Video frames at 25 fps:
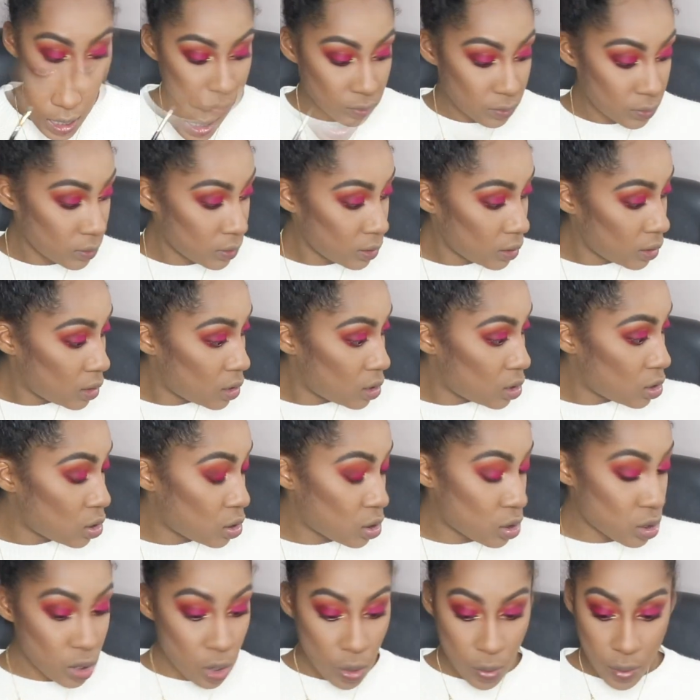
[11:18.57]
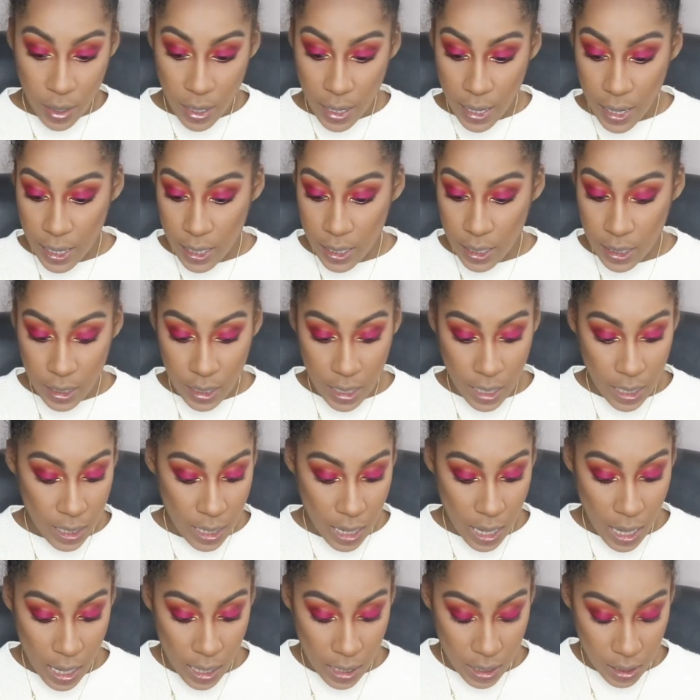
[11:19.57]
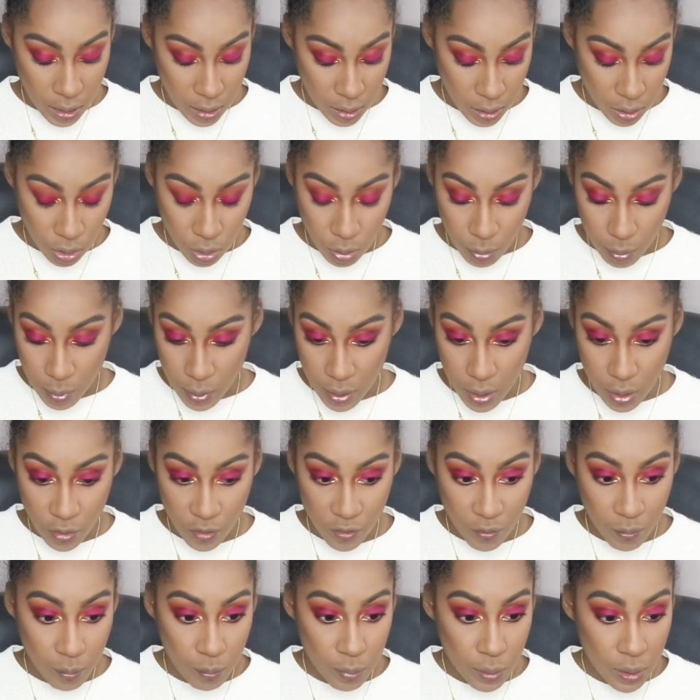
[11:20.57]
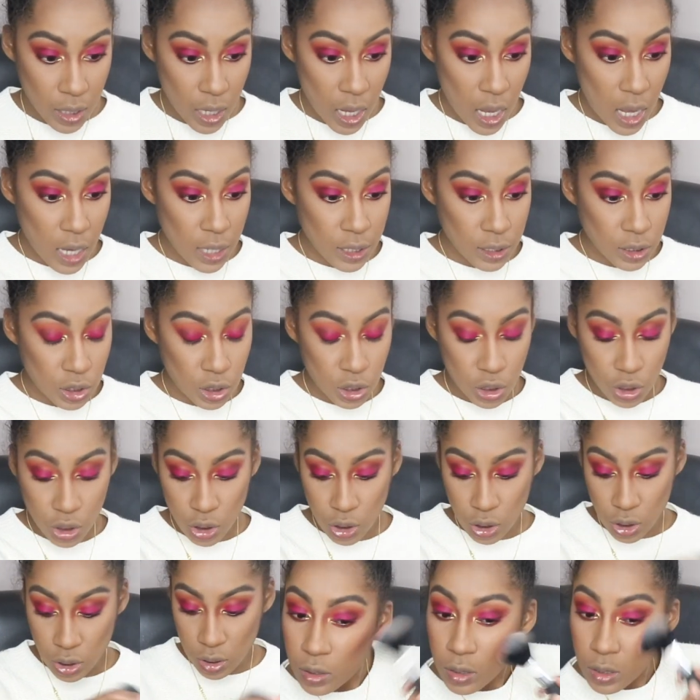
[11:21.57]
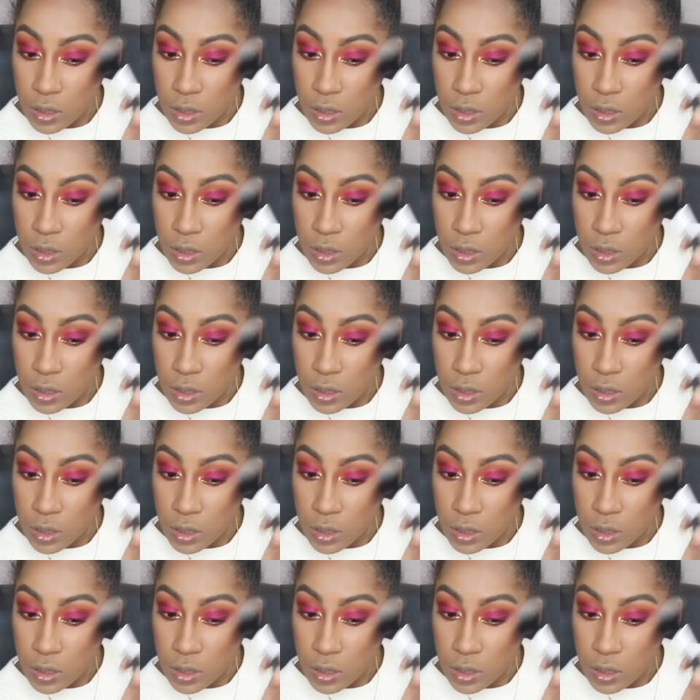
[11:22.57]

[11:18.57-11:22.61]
And go ahead and add a little bit of blush.